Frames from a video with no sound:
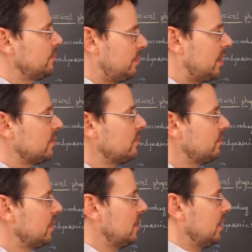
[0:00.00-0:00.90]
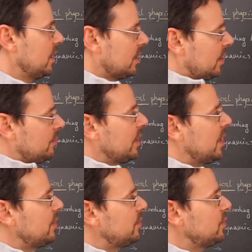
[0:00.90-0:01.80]
part of the incoming
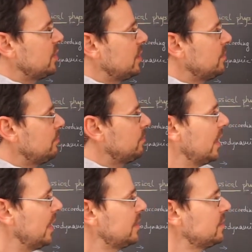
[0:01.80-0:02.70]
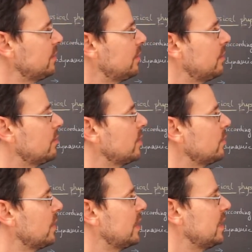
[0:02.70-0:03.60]
energy as a thermic
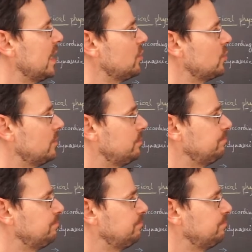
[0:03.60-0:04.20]
radiation.